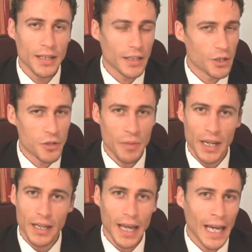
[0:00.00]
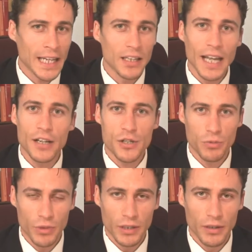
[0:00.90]
that doesn't make it any less
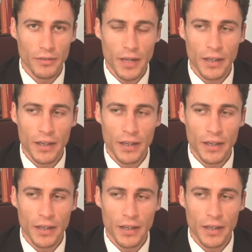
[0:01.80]
real.